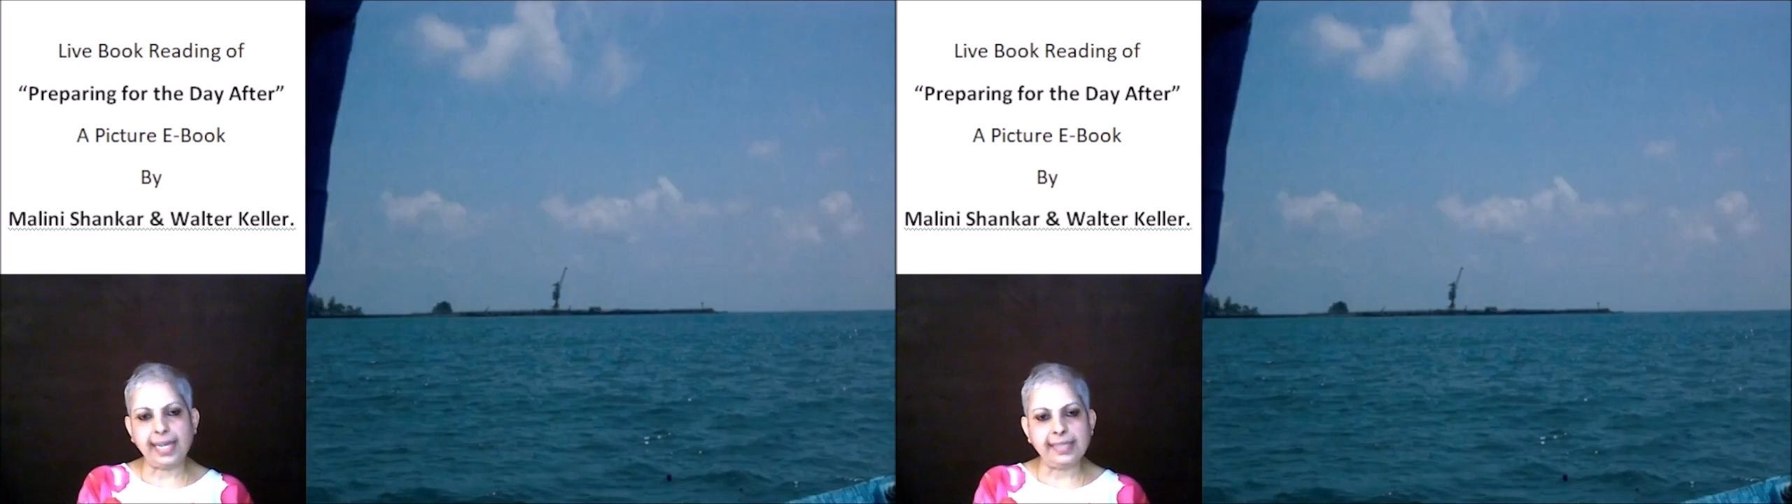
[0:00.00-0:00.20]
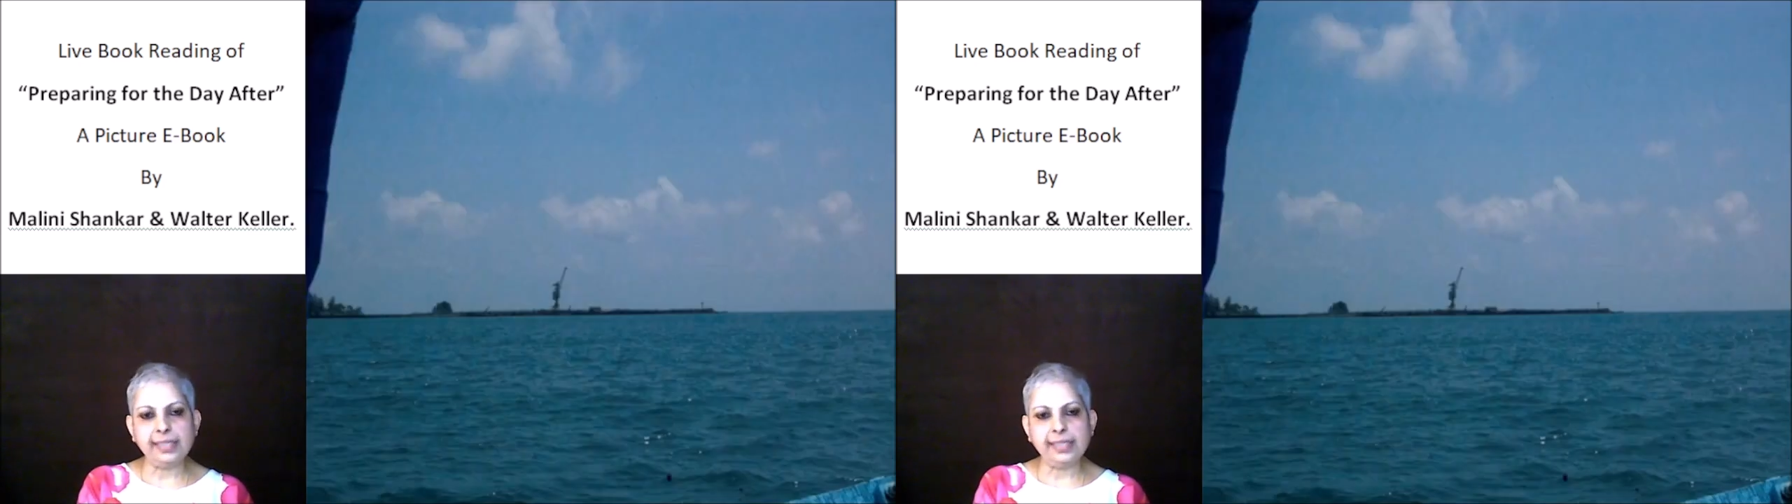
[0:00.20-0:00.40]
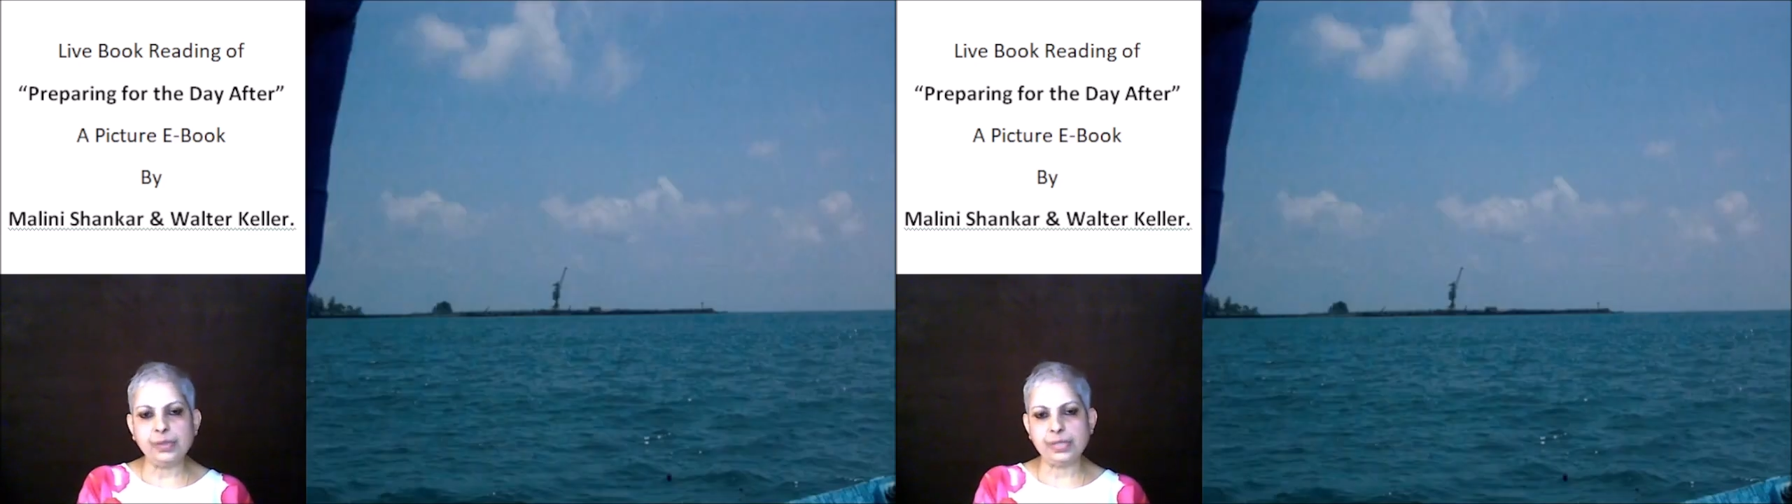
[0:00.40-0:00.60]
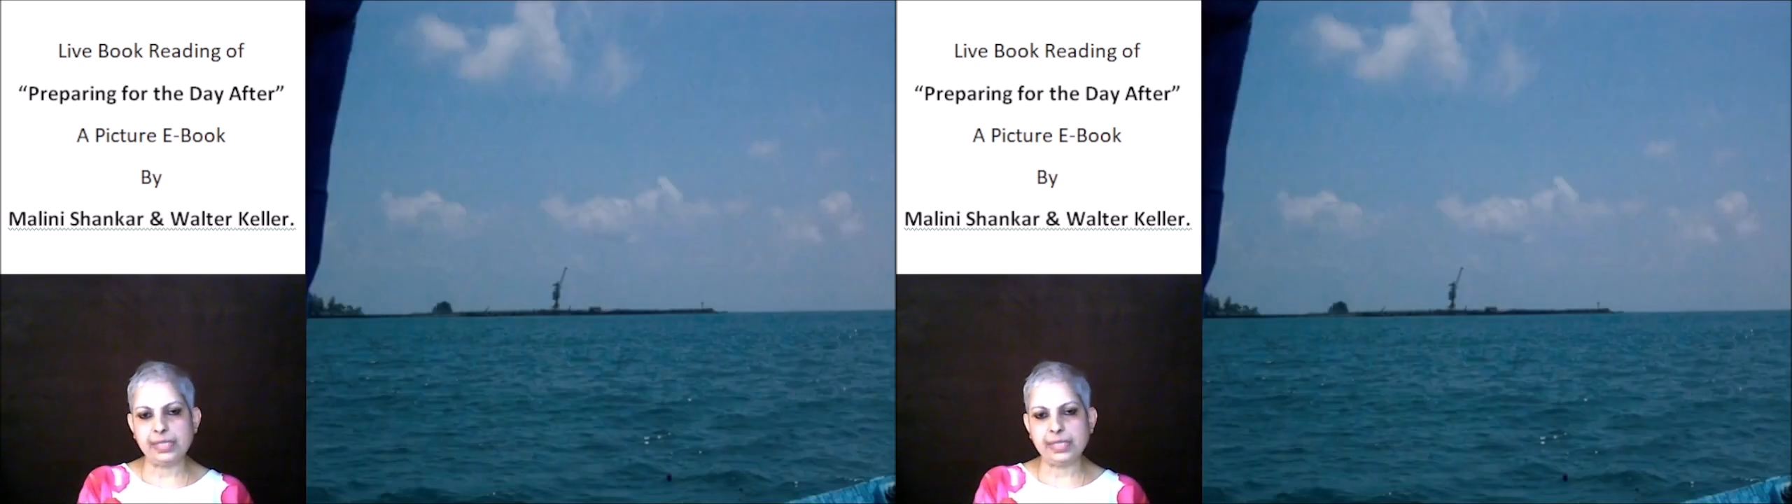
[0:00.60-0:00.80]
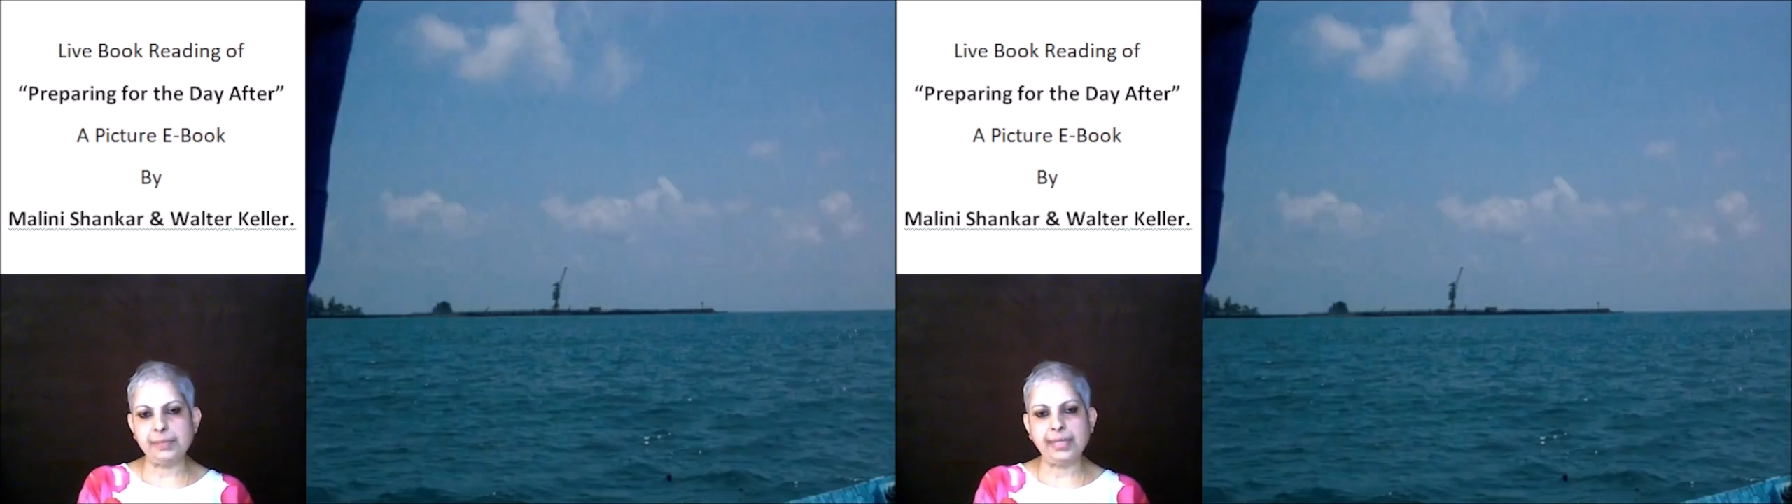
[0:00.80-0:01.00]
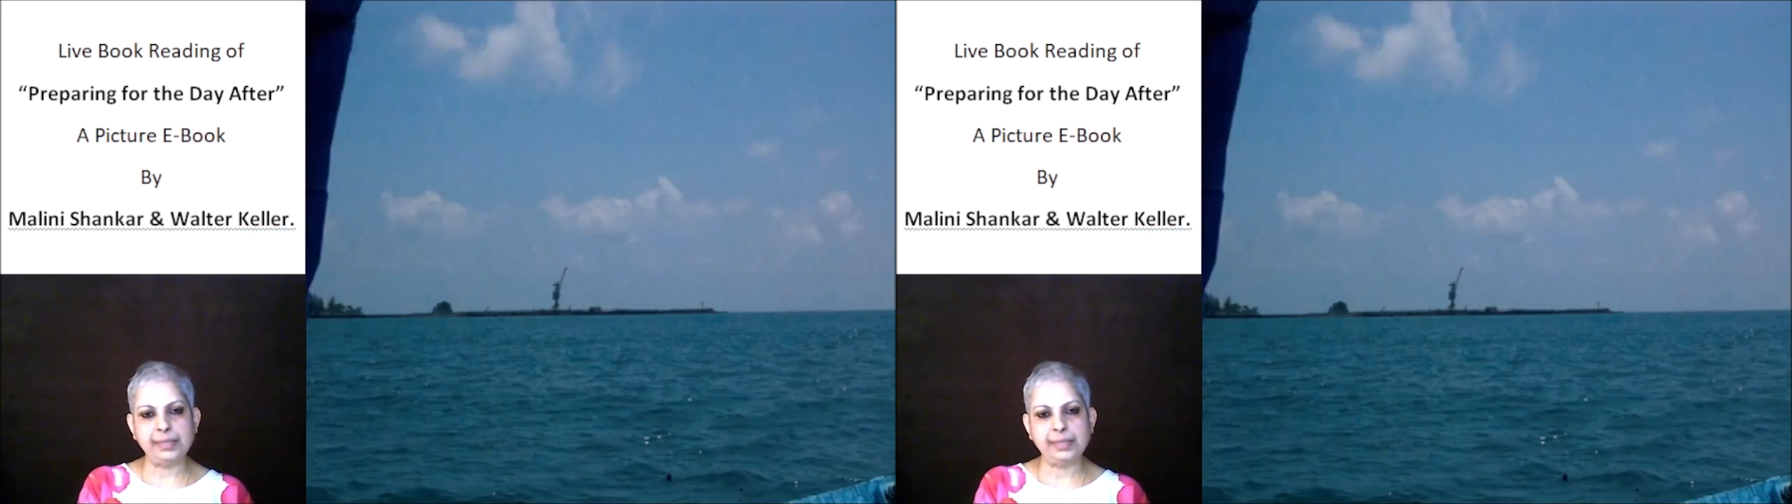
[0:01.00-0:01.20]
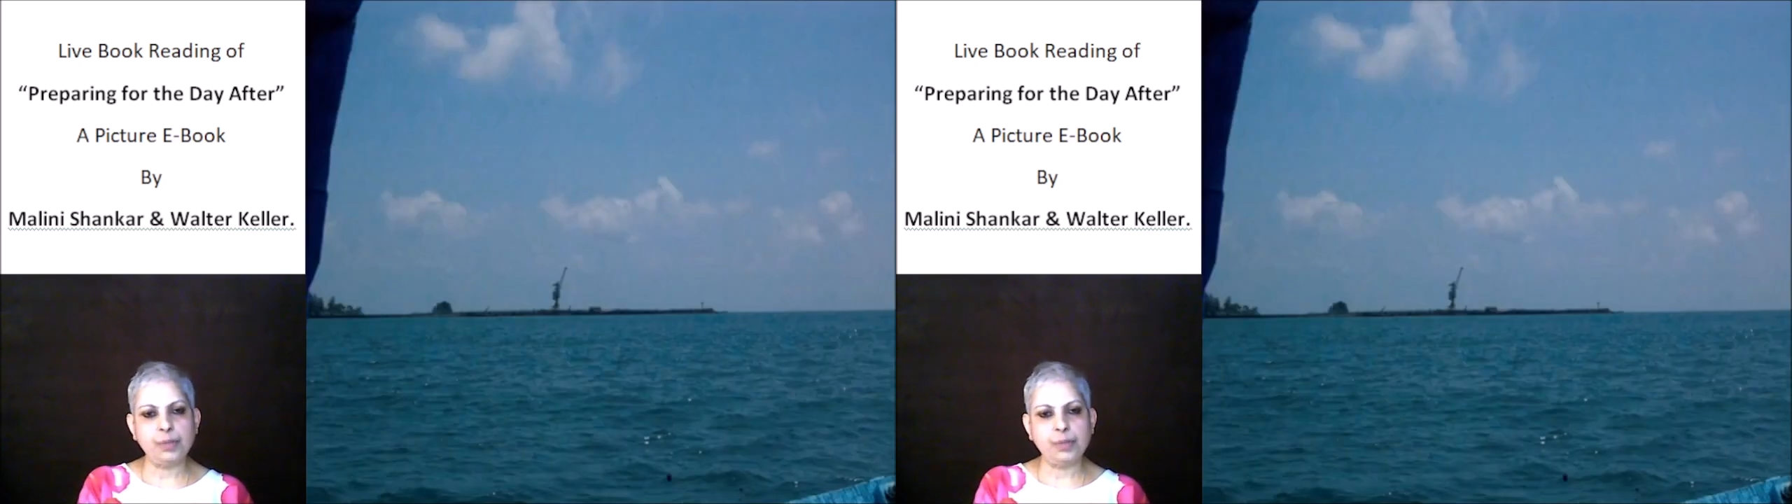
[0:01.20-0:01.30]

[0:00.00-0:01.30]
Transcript: island ecosystem like the